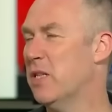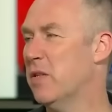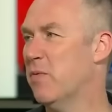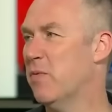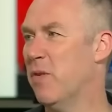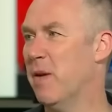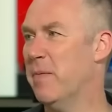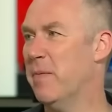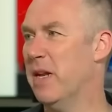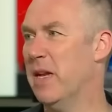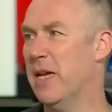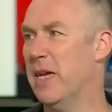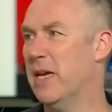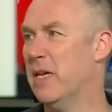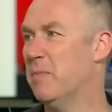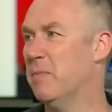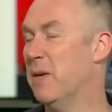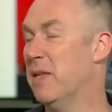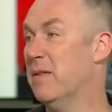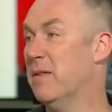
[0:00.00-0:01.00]
to the Premier League
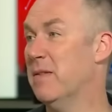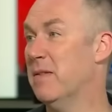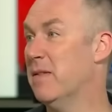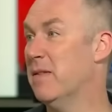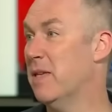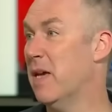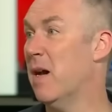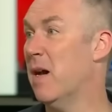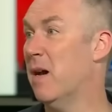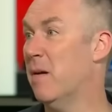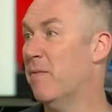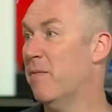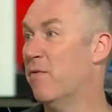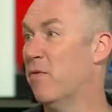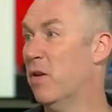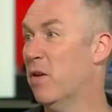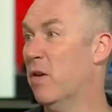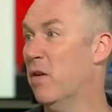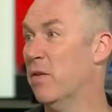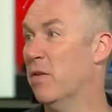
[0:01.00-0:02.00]
has been set up
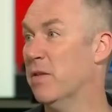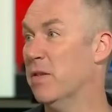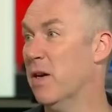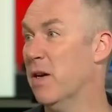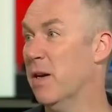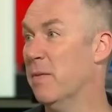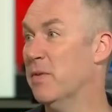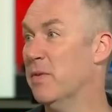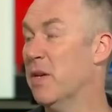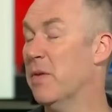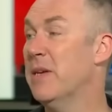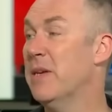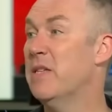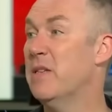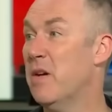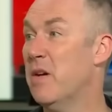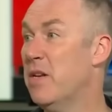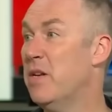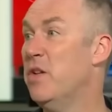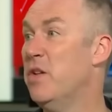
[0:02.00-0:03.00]
for a long time. So he
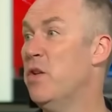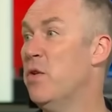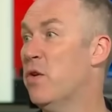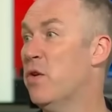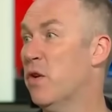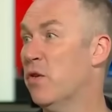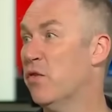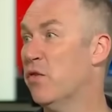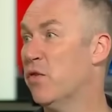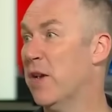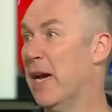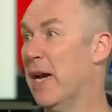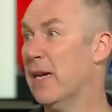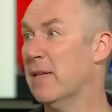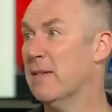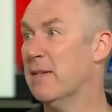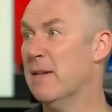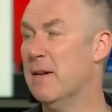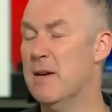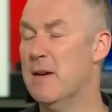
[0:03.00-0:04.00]
signed a new
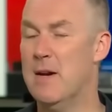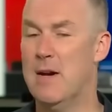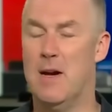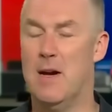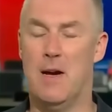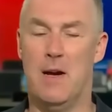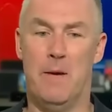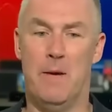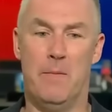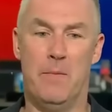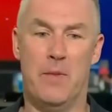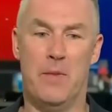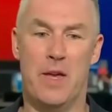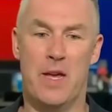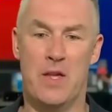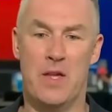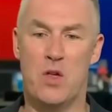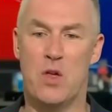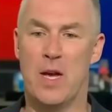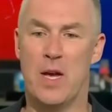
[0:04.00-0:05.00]
contract
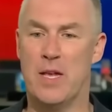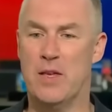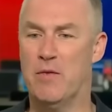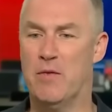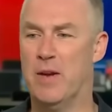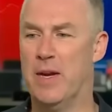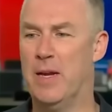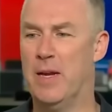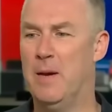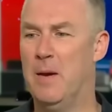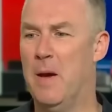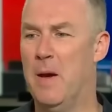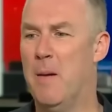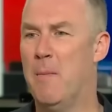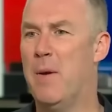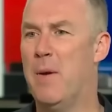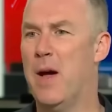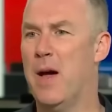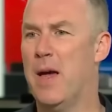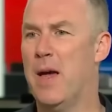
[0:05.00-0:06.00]
in January,
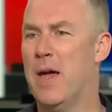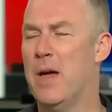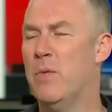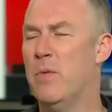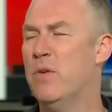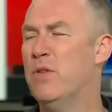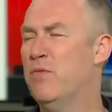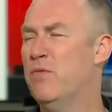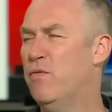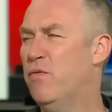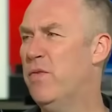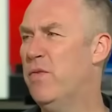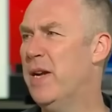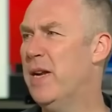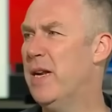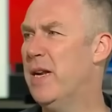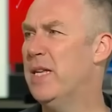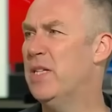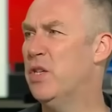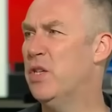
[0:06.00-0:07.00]
but it was
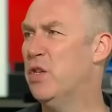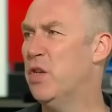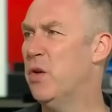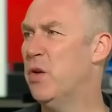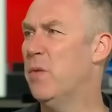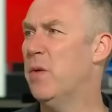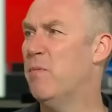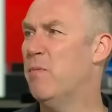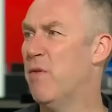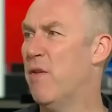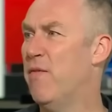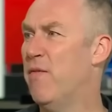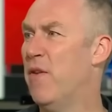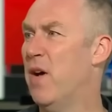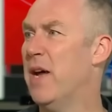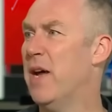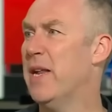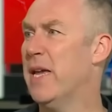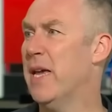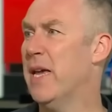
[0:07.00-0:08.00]
really to do with
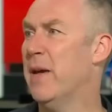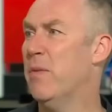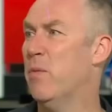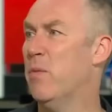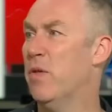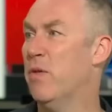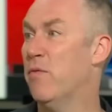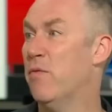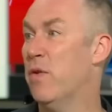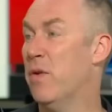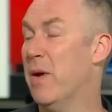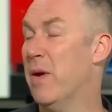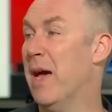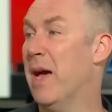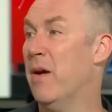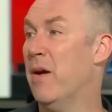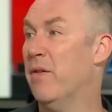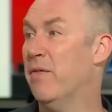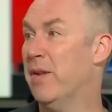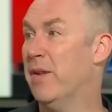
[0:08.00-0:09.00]
providing him with a route
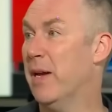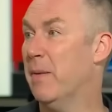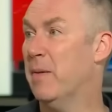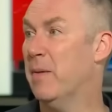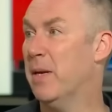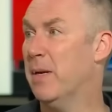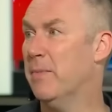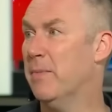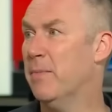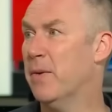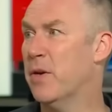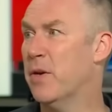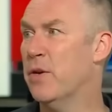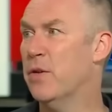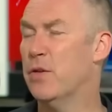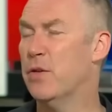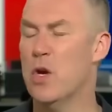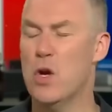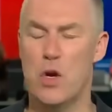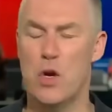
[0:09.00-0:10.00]
out of Napoli,
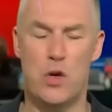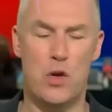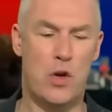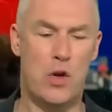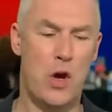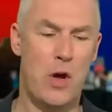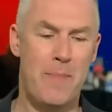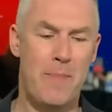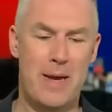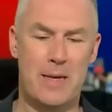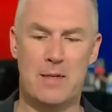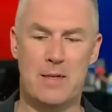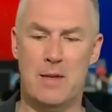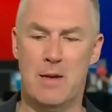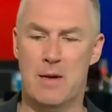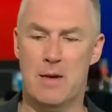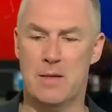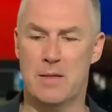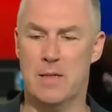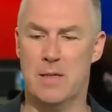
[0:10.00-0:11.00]
because you go back to
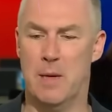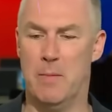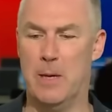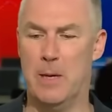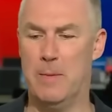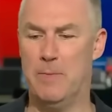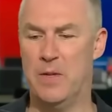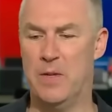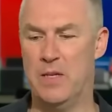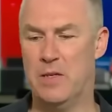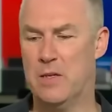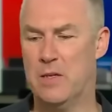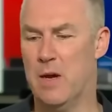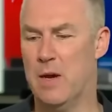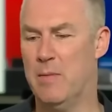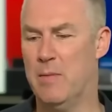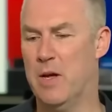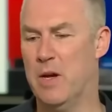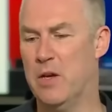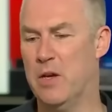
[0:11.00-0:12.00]
last summer, this
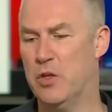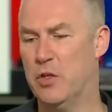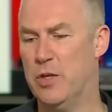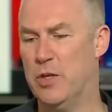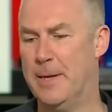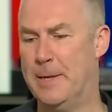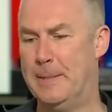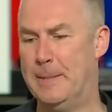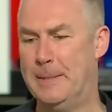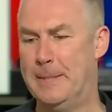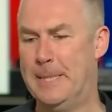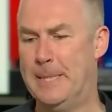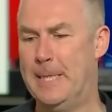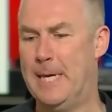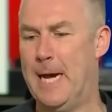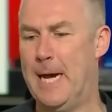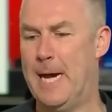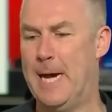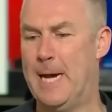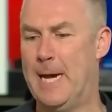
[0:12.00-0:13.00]
time last year,
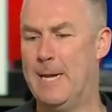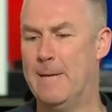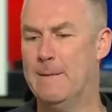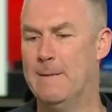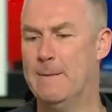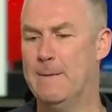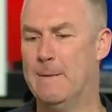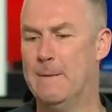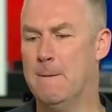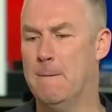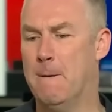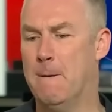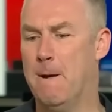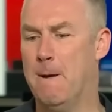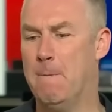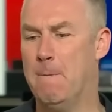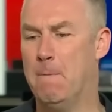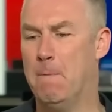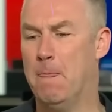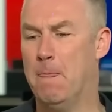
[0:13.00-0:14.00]
and
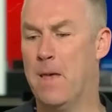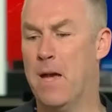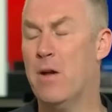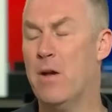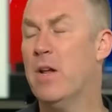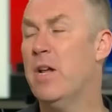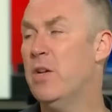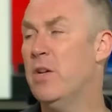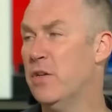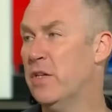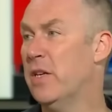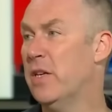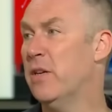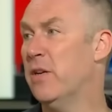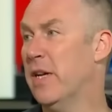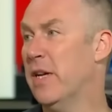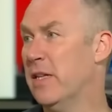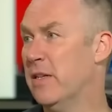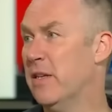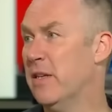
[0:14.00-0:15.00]
Aurelio De
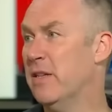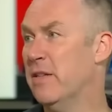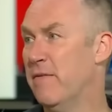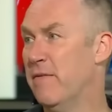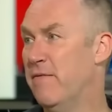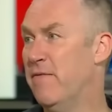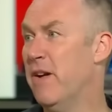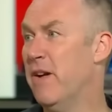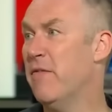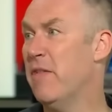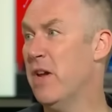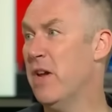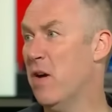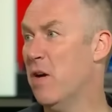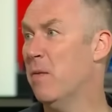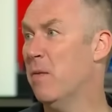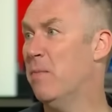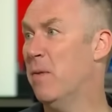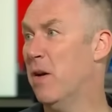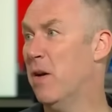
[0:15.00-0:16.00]
Laurentiis, the very
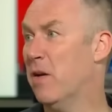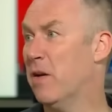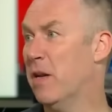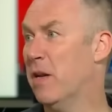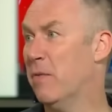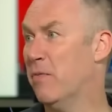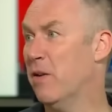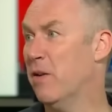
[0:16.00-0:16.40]
hard bargaining